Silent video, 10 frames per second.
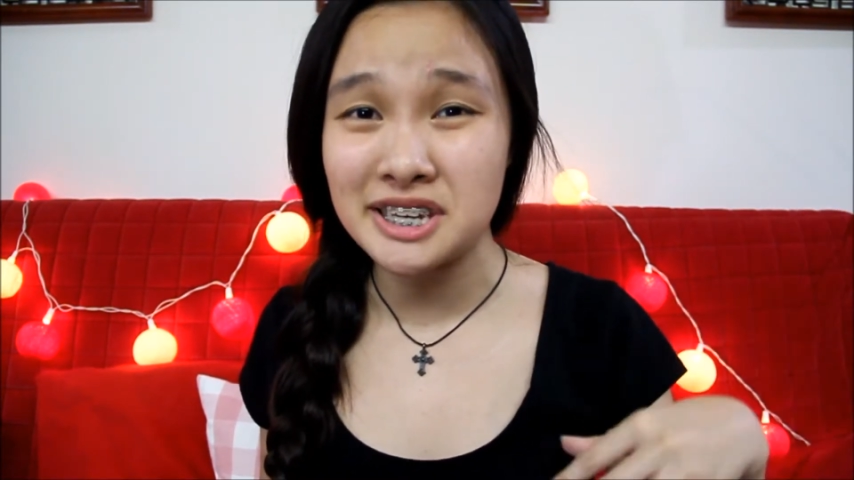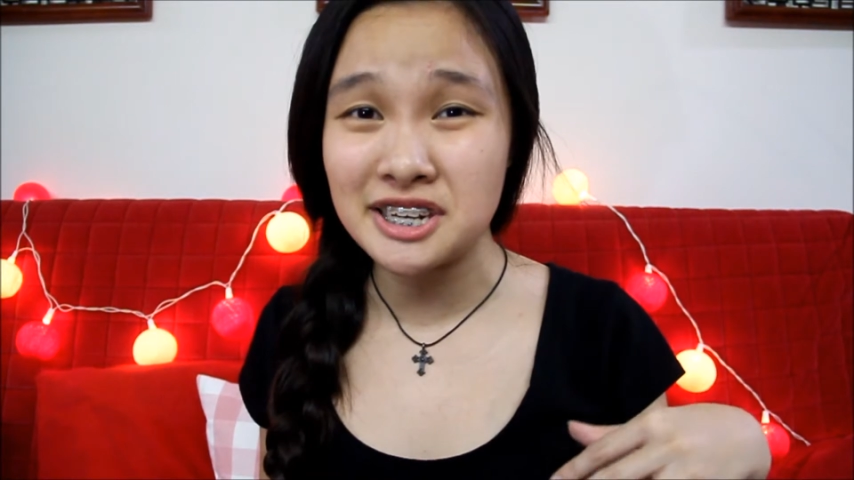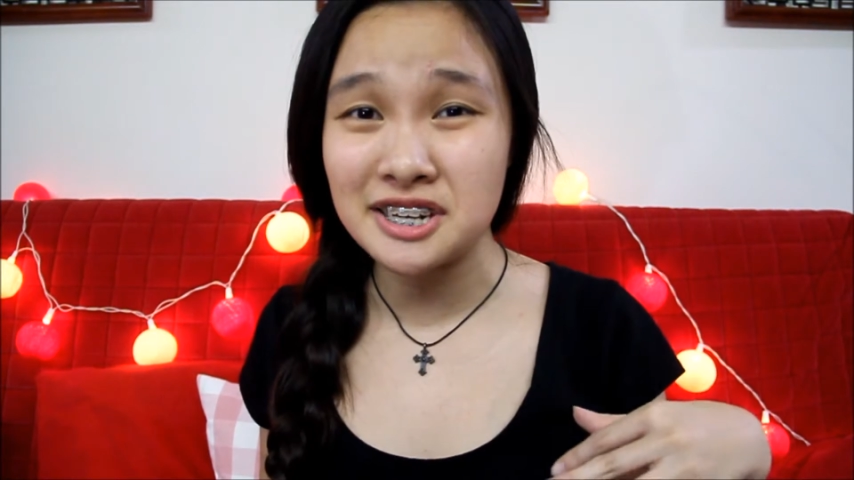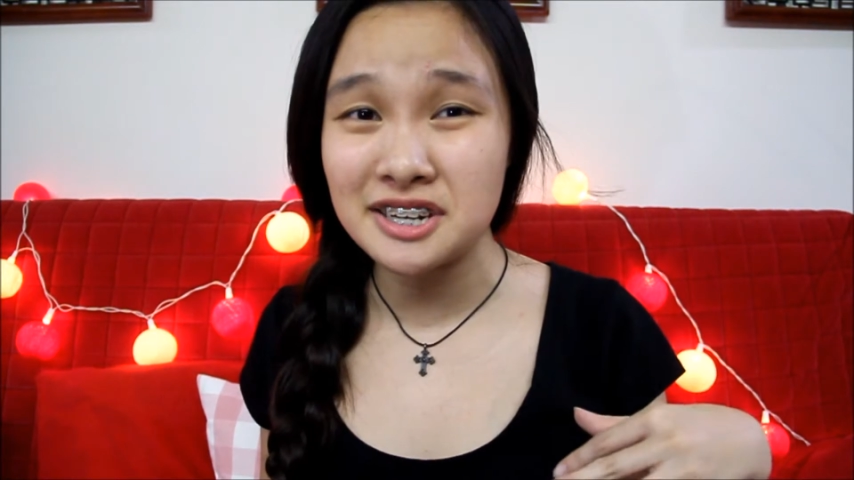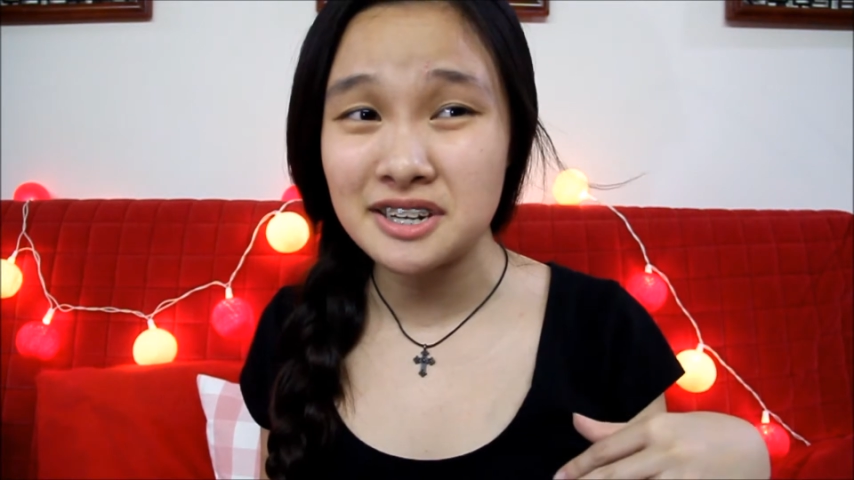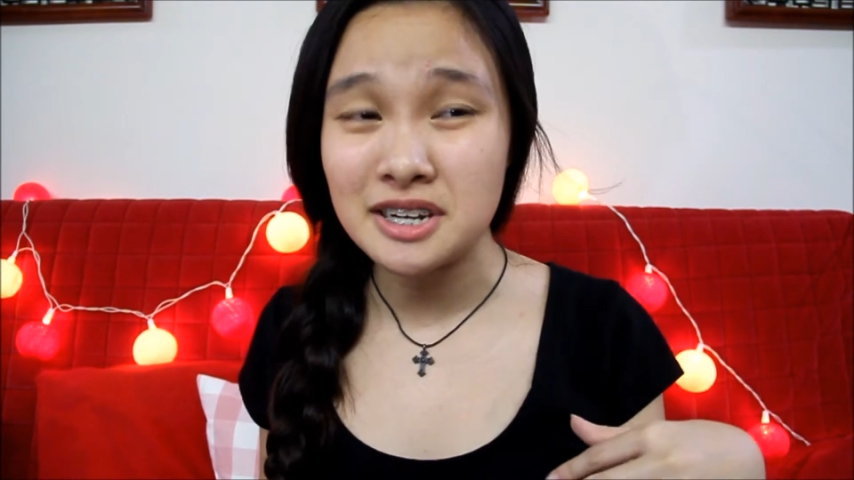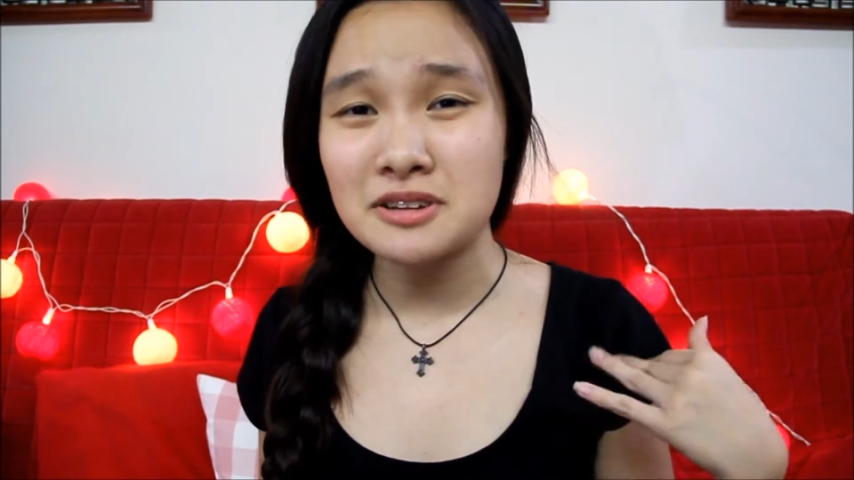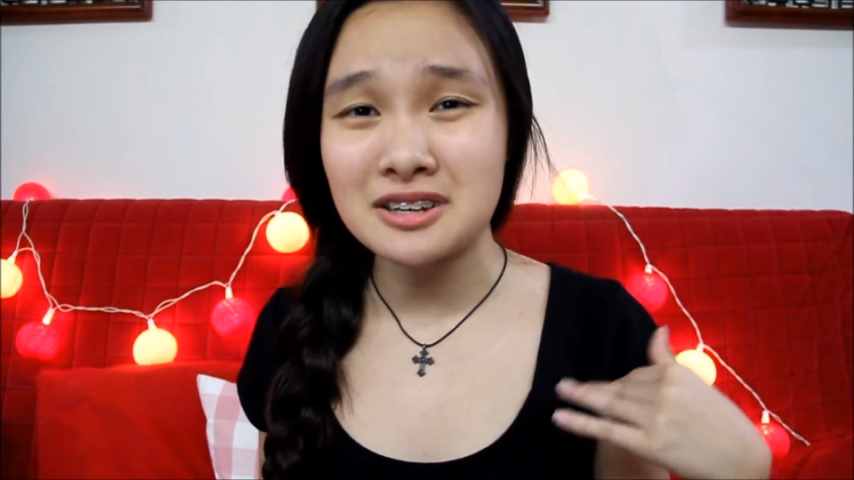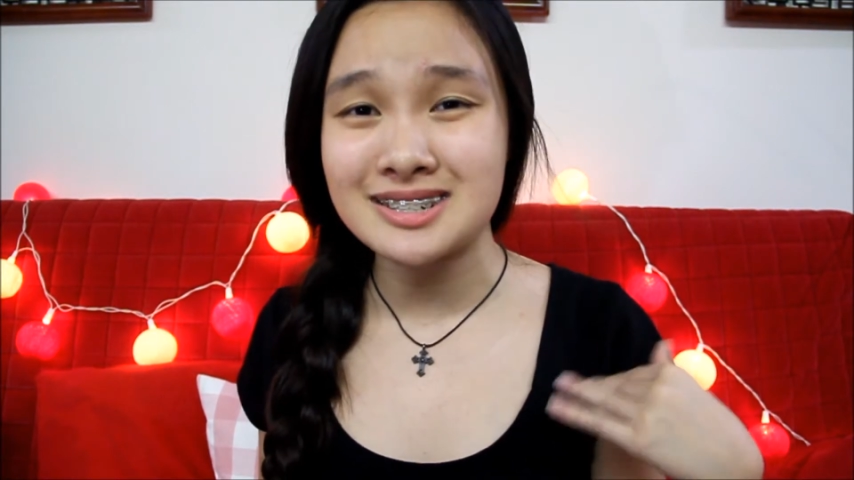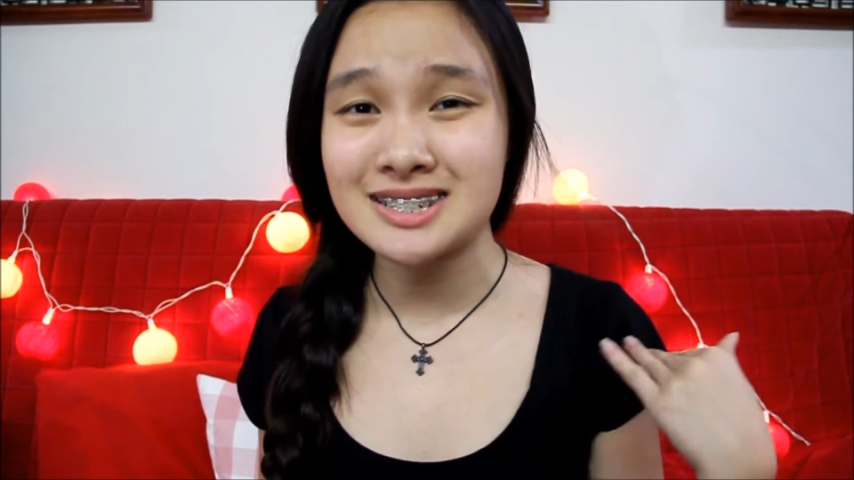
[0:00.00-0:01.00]
here
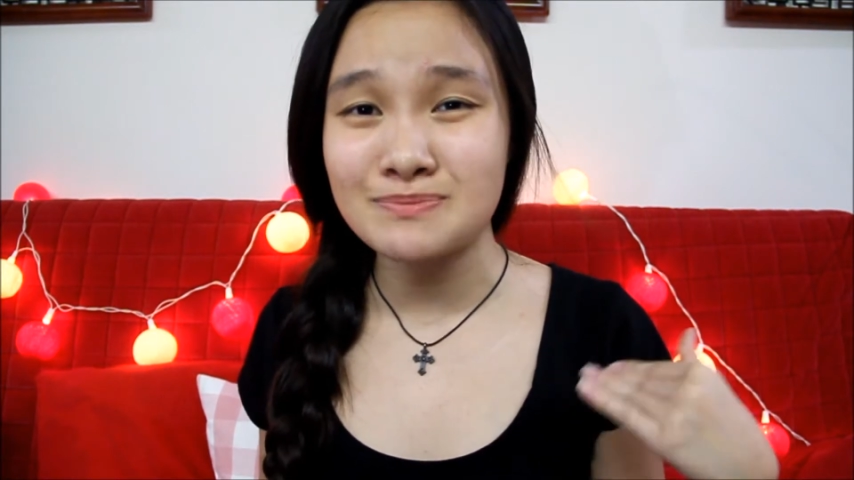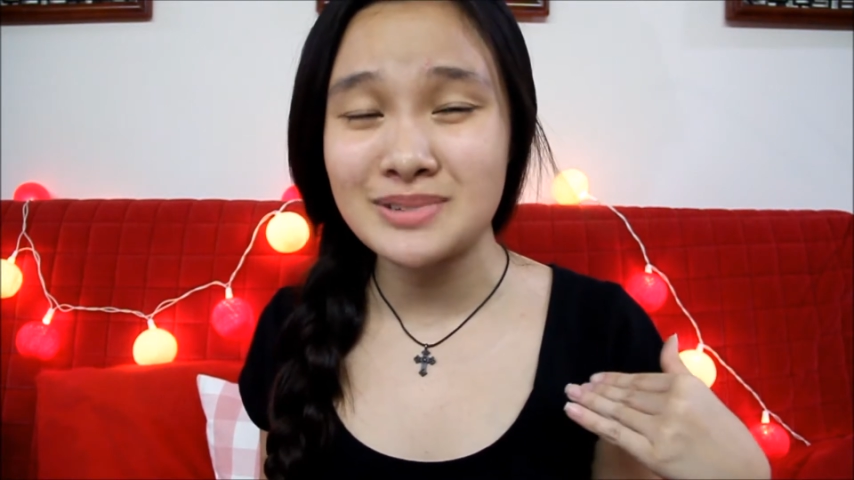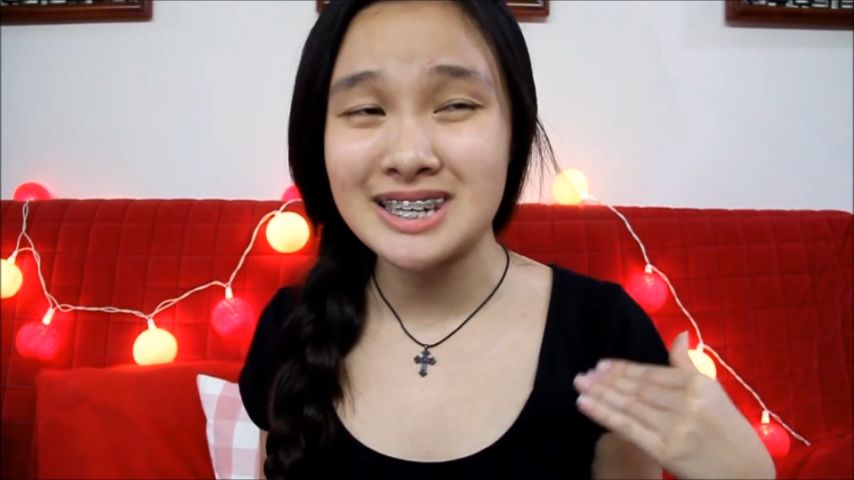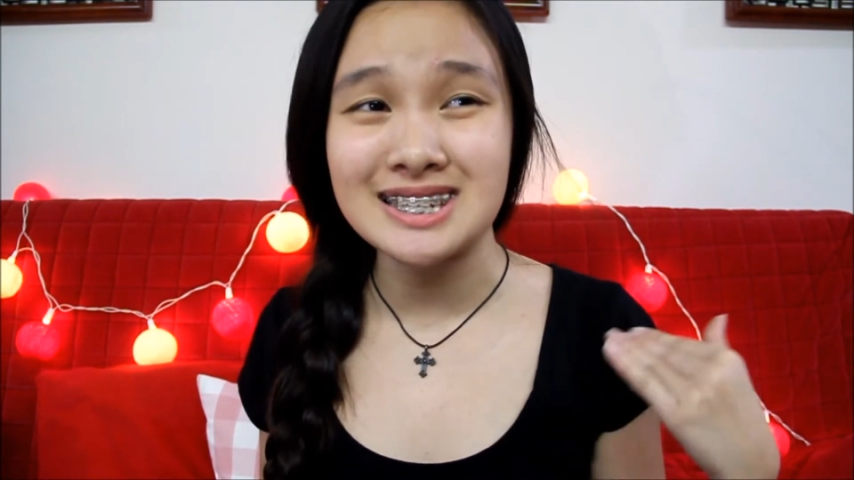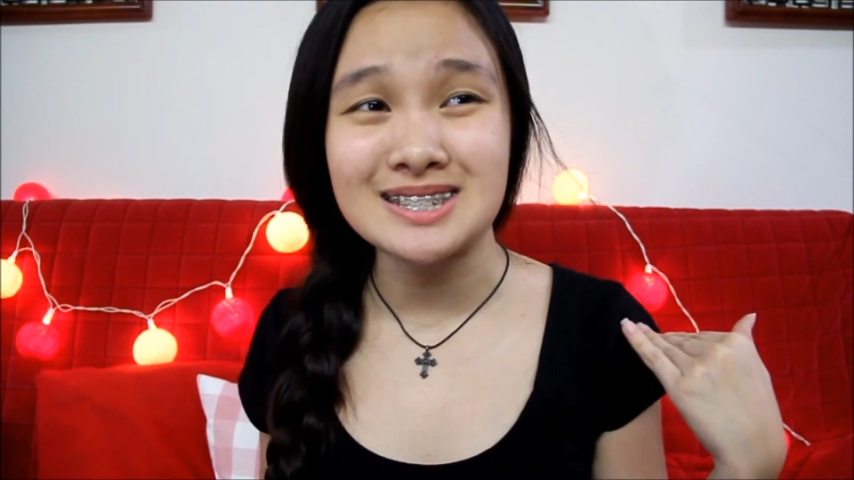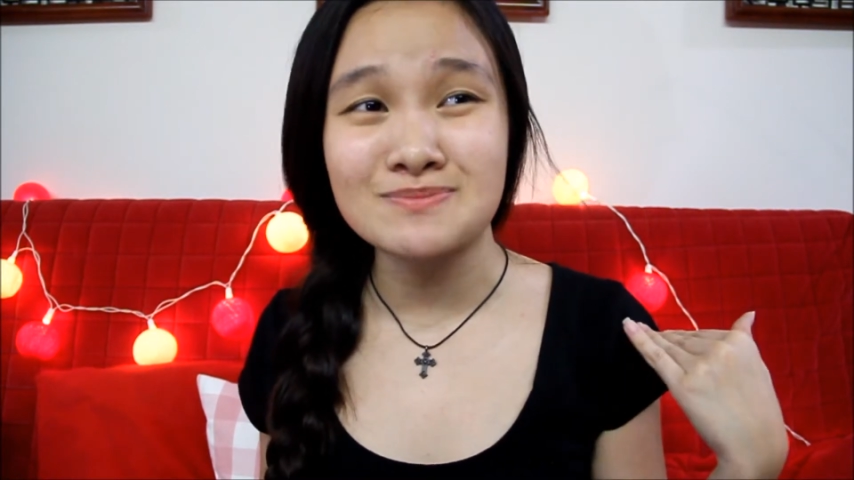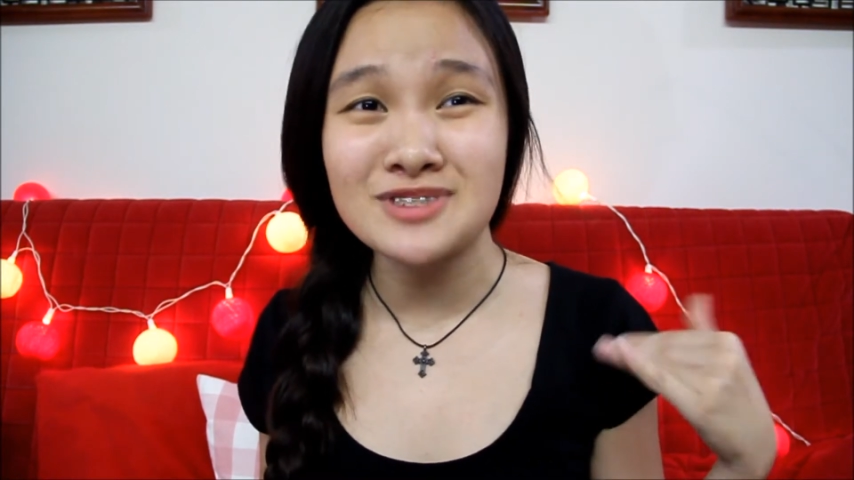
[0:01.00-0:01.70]
because shipping is